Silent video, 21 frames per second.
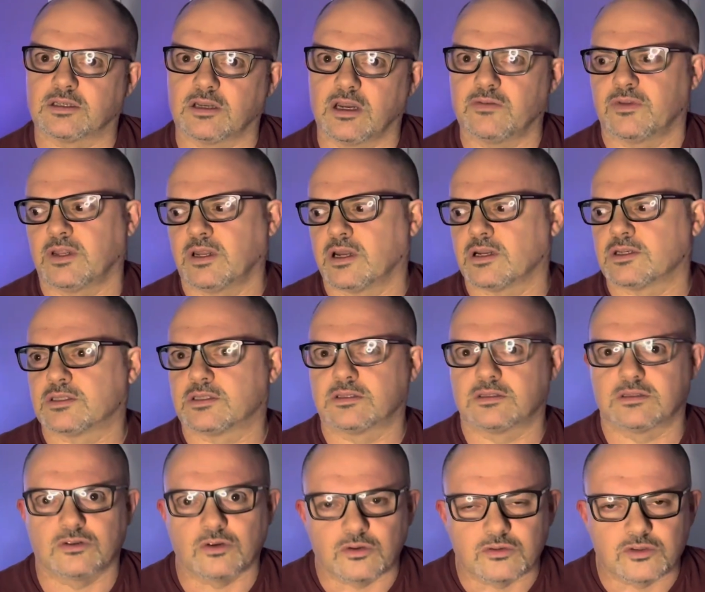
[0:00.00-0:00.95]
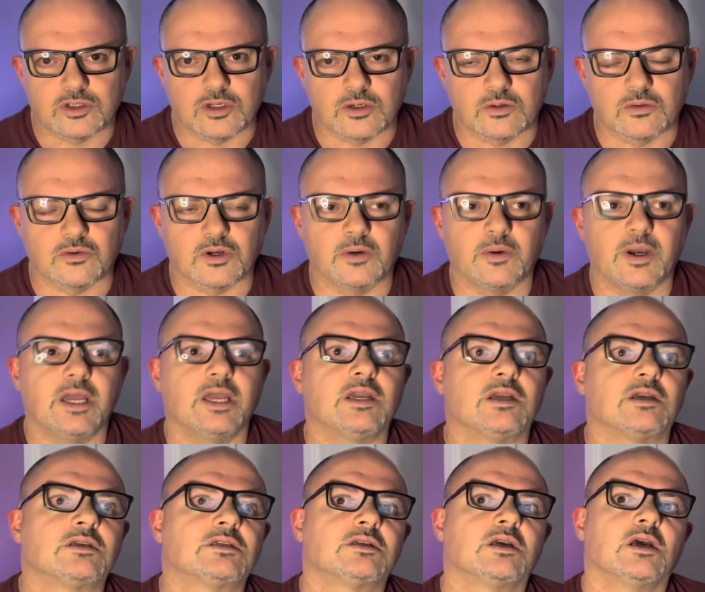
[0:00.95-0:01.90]
over the next sort of 2-3
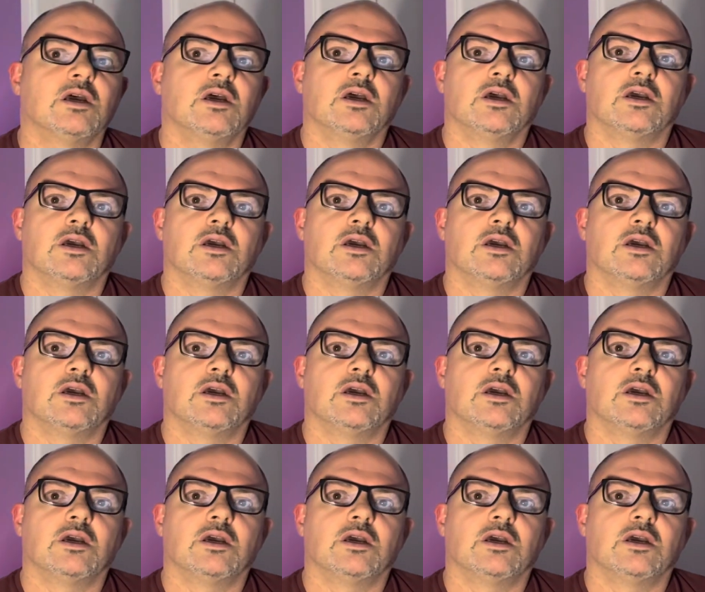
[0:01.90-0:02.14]
weeks,